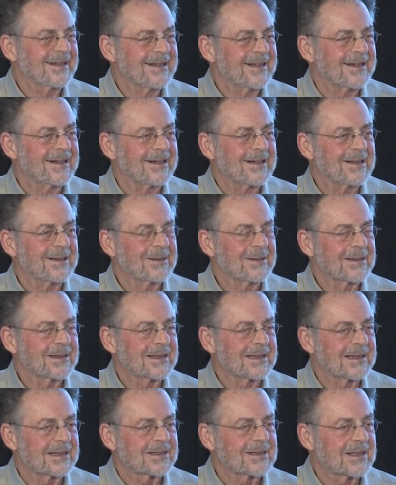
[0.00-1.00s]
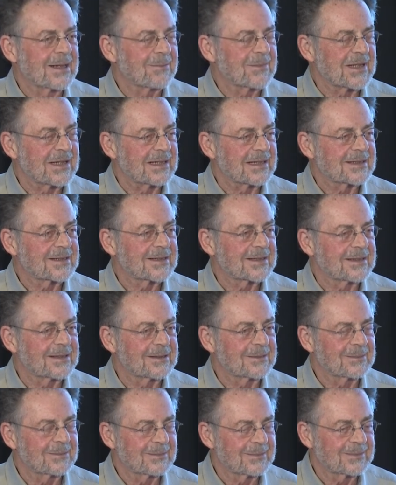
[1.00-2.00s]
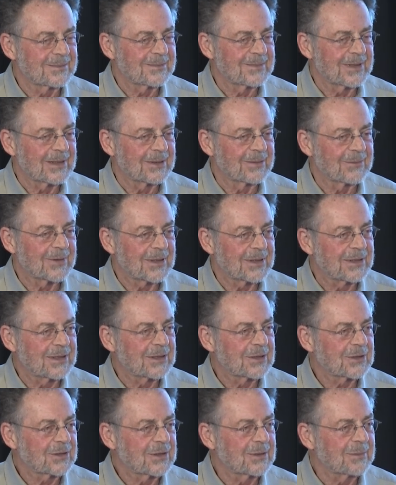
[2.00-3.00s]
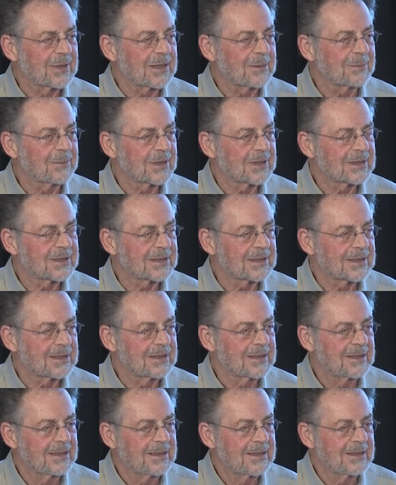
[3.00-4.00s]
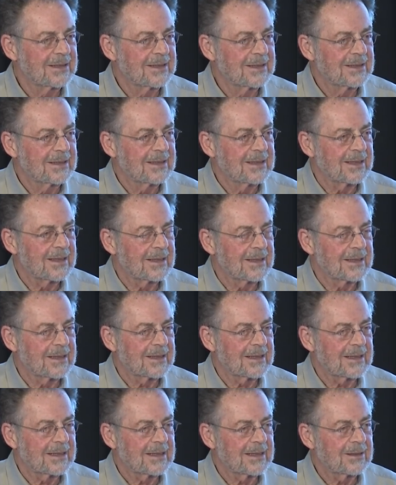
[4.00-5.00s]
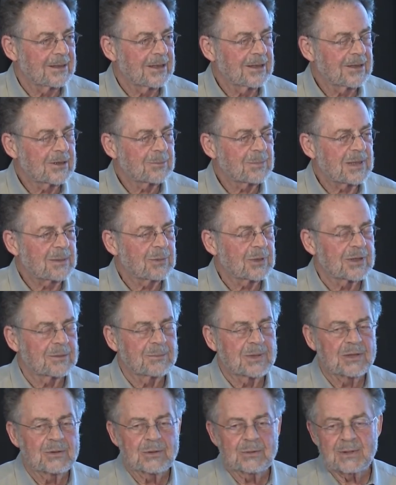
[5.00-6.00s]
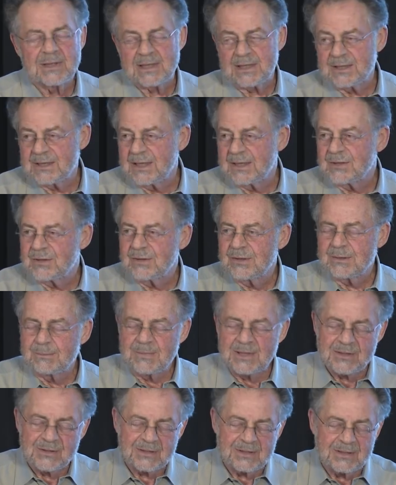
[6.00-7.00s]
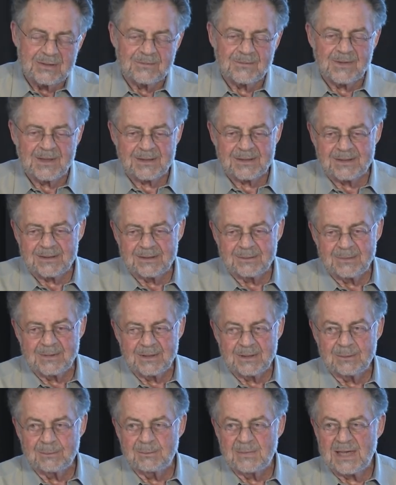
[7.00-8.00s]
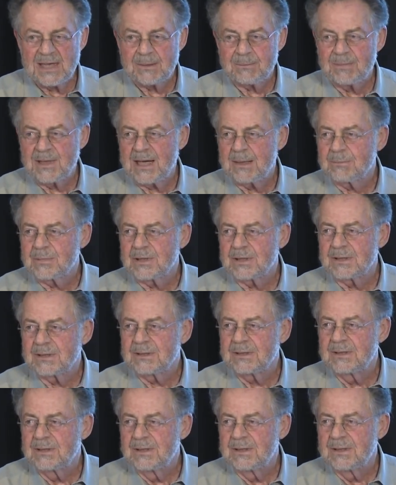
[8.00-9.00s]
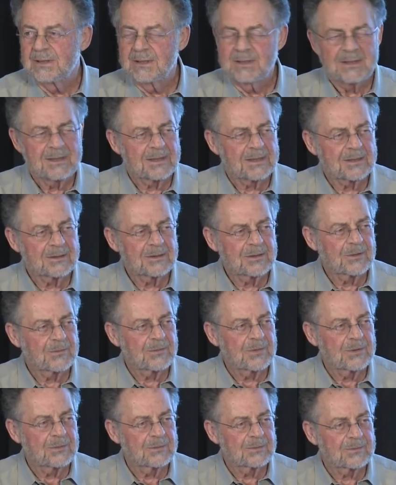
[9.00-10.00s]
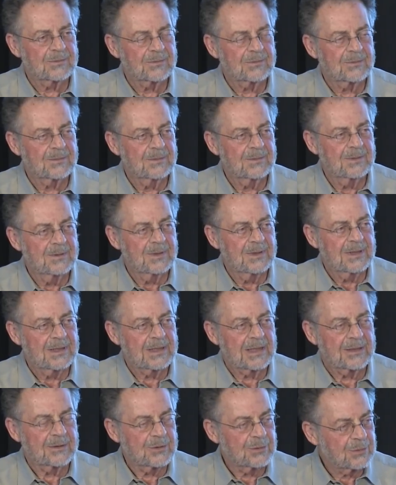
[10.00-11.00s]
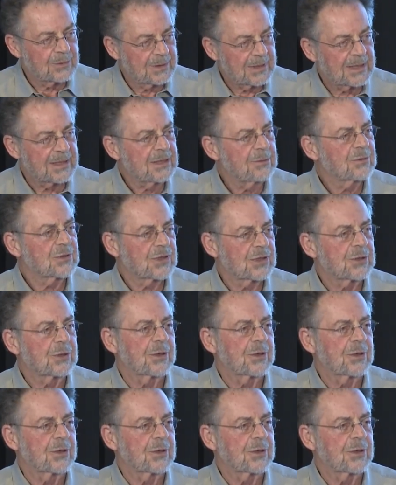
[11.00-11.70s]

Uh, it, it's something that's um, you know very dear to me, but. Uh, uh, other people have been doing it. I, I should have mentioned, in fact, Mike Papka. I don't know if you've, uh, you, yeah, he was here